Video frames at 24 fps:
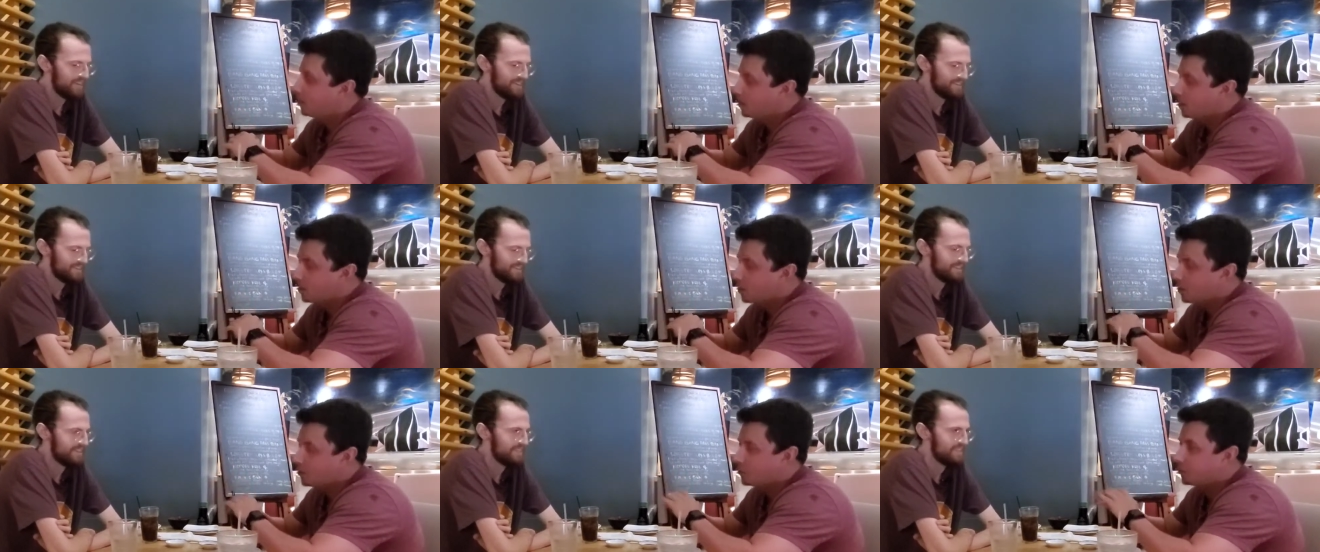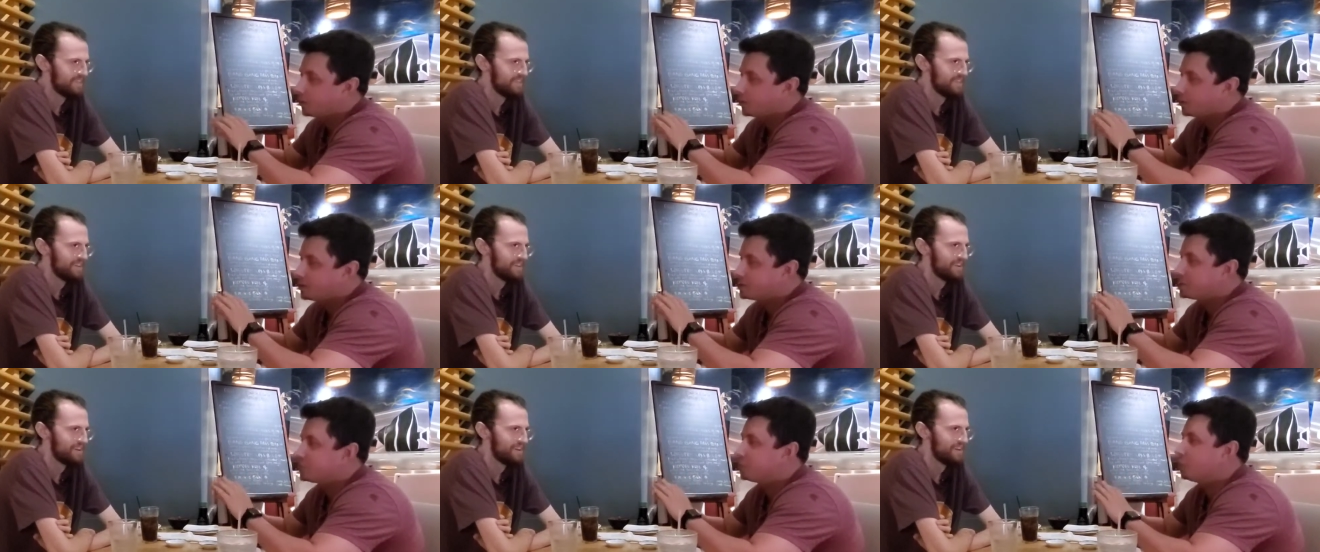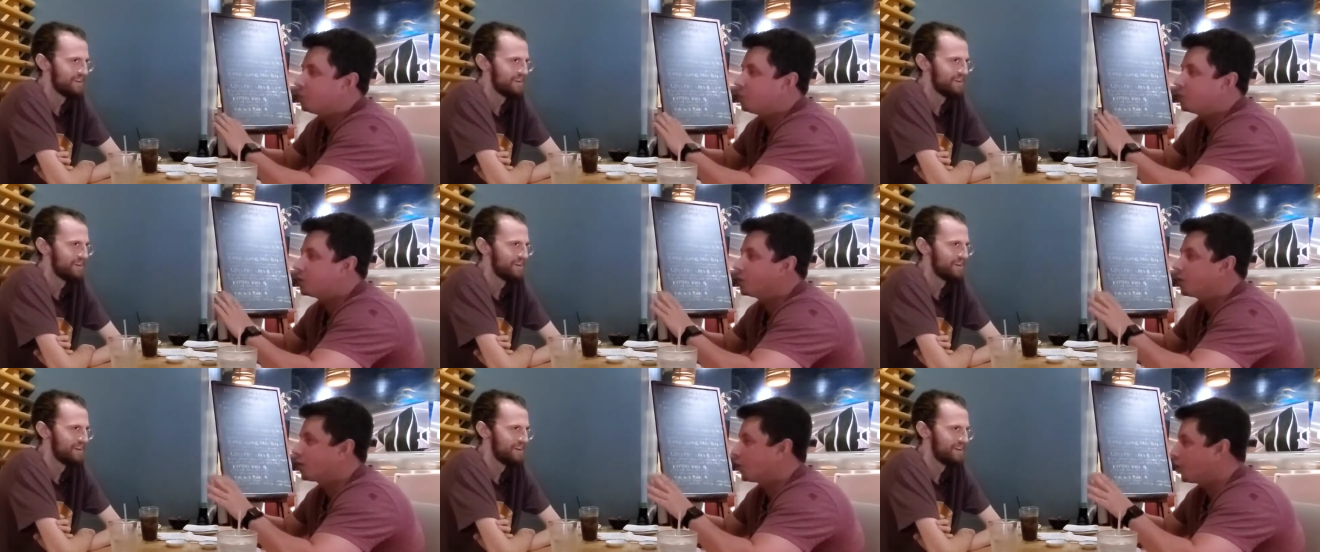Speaker 1: I know because you,
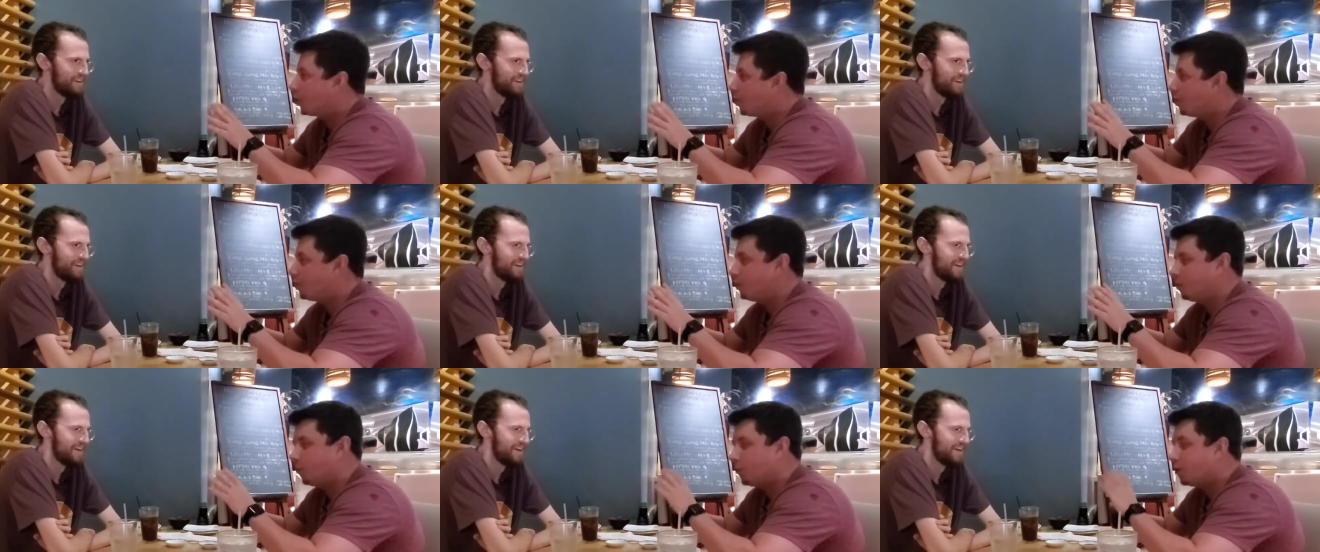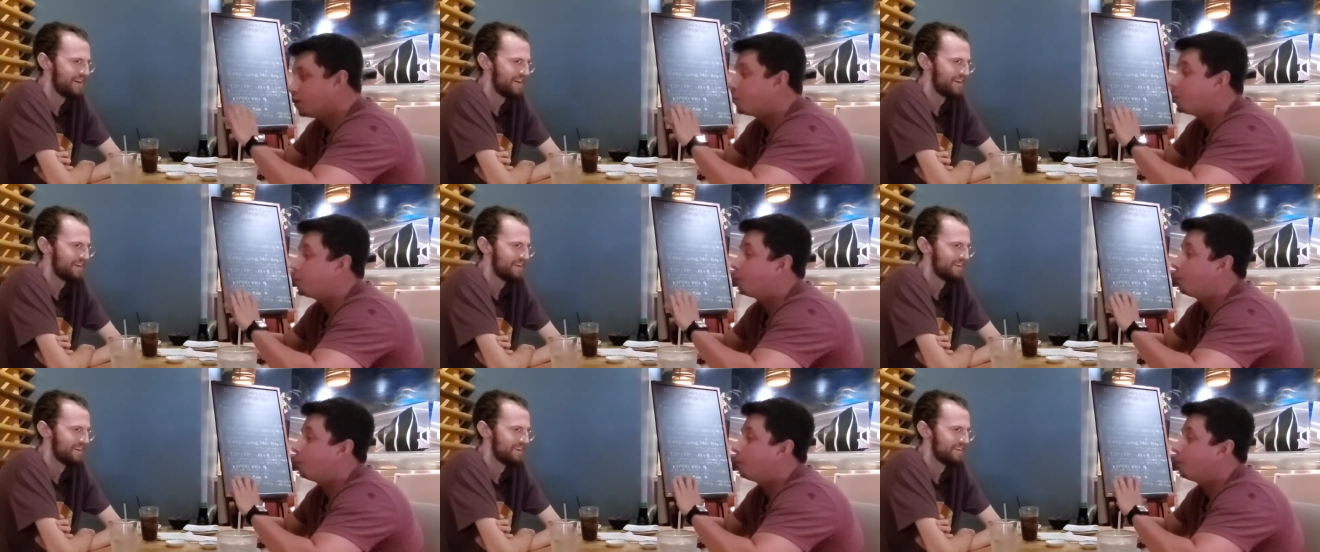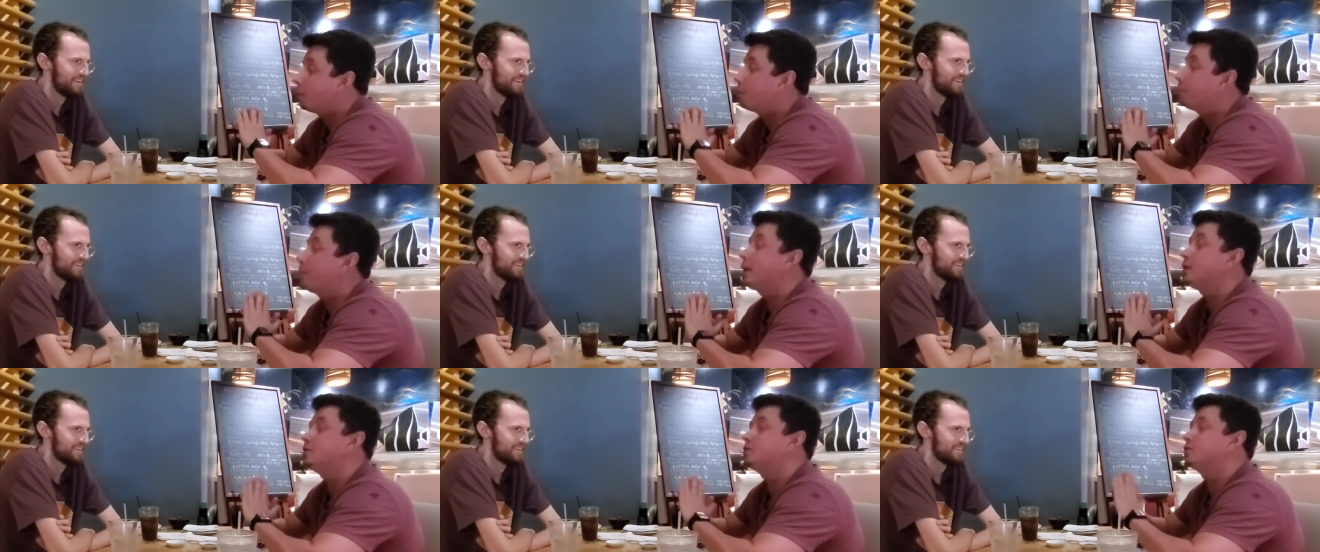when you're one of
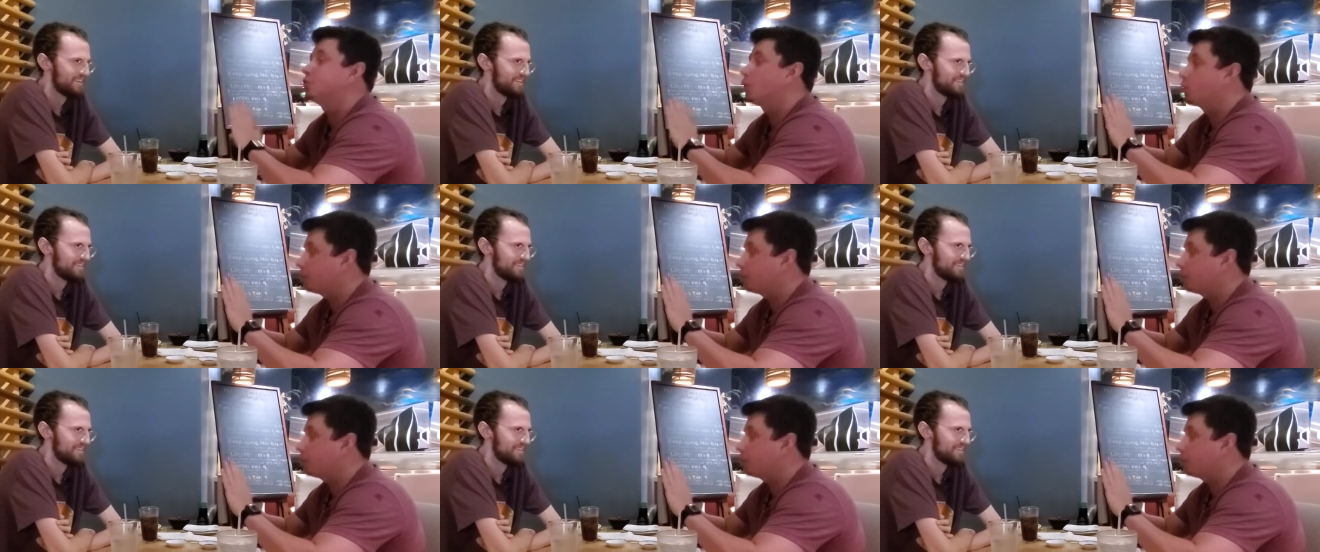the best